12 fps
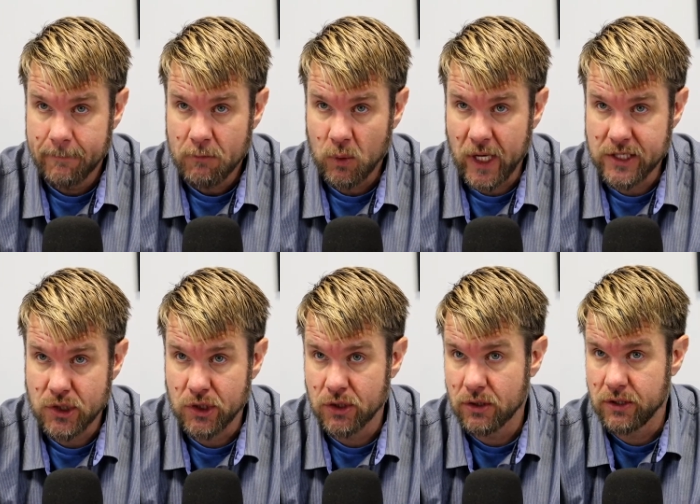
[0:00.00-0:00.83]
Okay, so
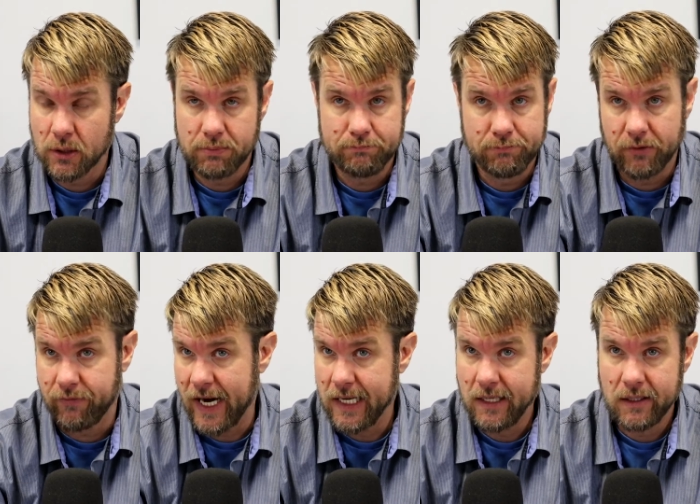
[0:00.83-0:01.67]
you're
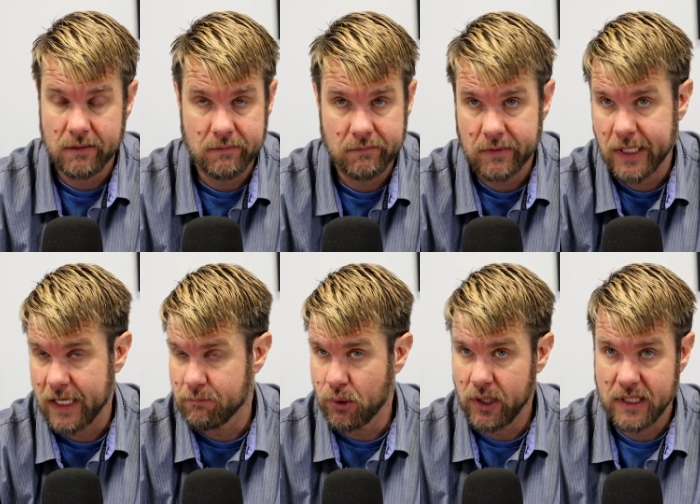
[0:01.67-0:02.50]
providing and kind
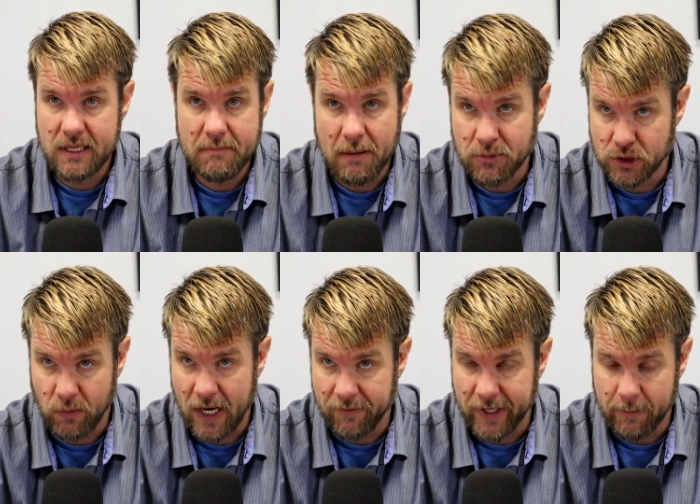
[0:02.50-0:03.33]
of putting team members
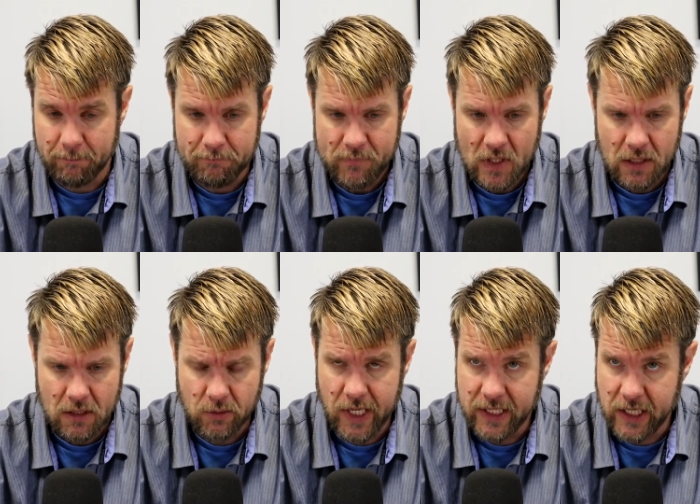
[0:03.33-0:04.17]
around them.
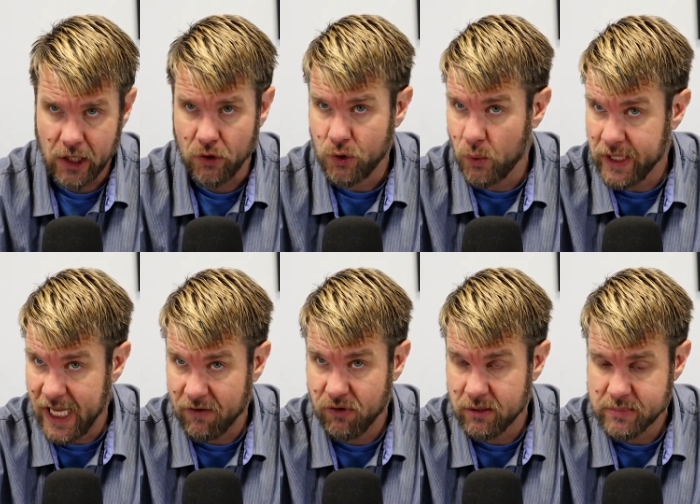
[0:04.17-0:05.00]
Okay, they aren't doing
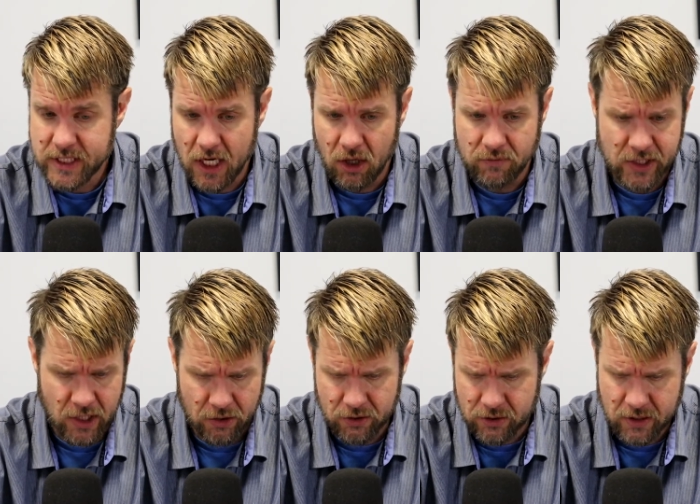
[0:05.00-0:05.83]
that for themselves.
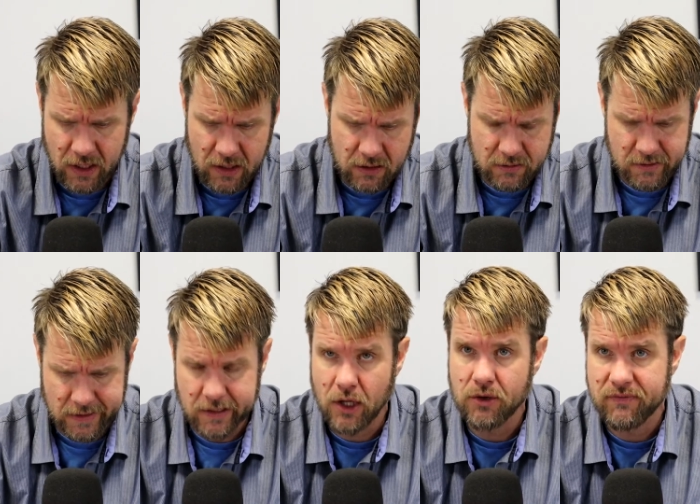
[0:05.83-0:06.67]

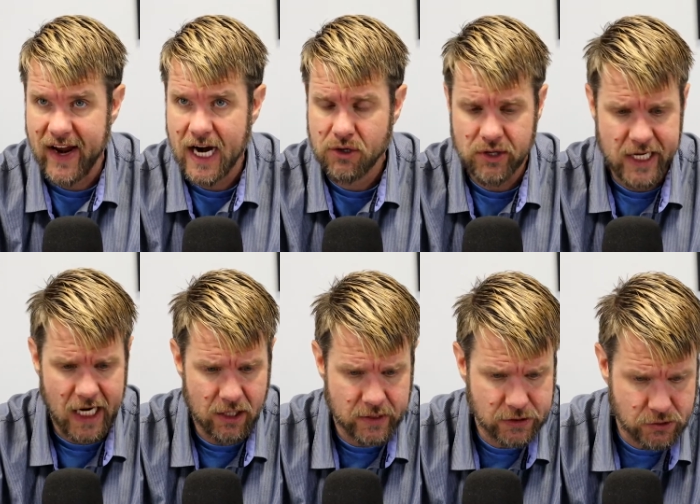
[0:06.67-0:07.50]
Another factor the
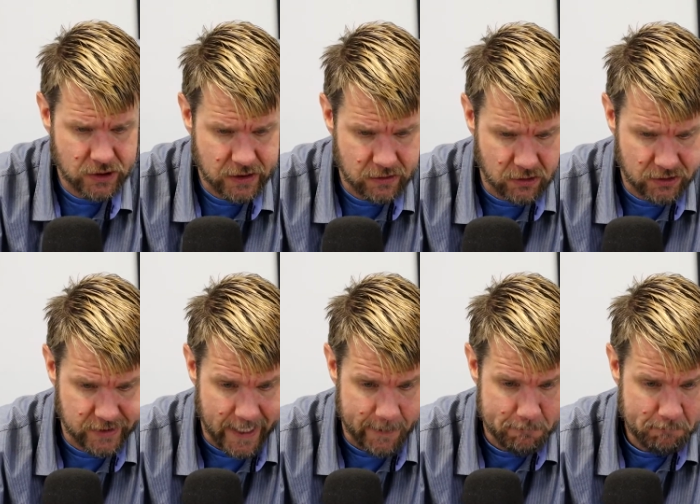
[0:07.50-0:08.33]
IRS looks
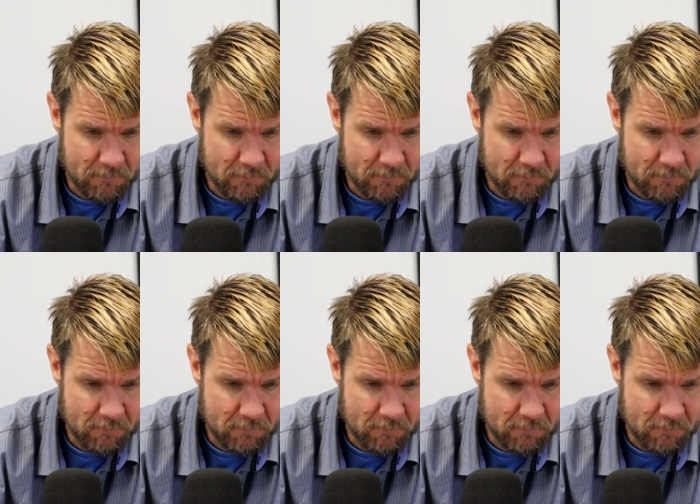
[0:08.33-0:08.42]
at.